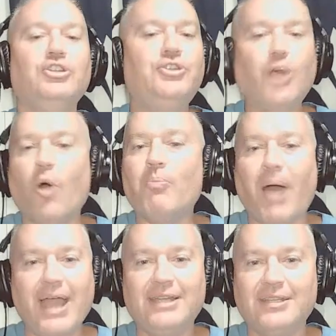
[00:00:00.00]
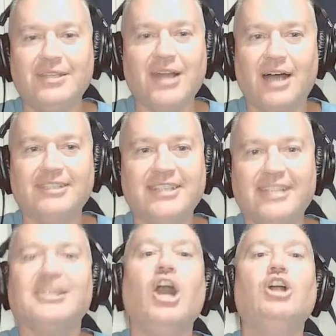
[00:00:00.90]
Don't buy into the
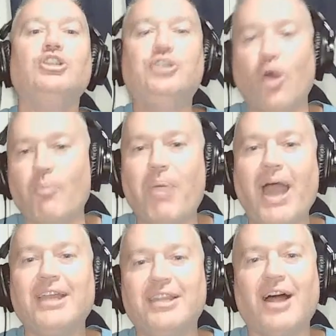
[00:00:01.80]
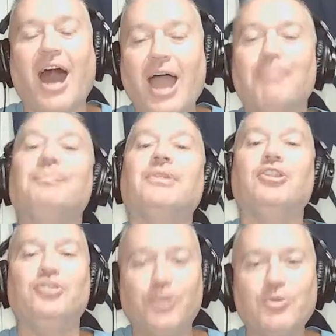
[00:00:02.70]
nonsense. Don't buy into the hype.
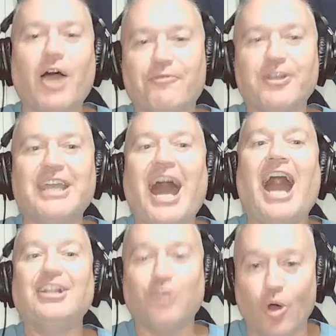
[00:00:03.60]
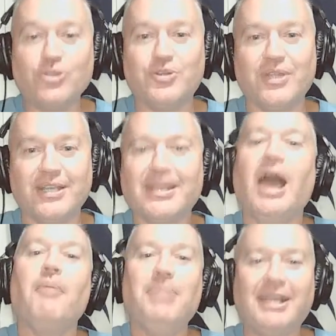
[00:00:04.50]
Do not forget I told you this
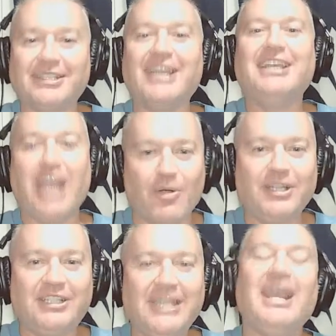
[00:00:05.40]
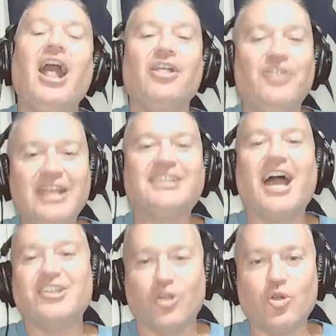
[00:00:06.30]
because I guarantee these
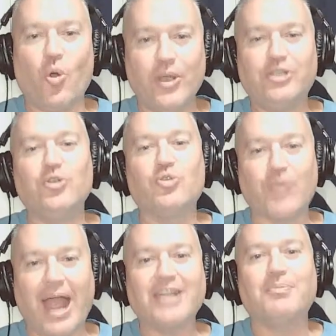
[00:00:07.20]
guys are going to crash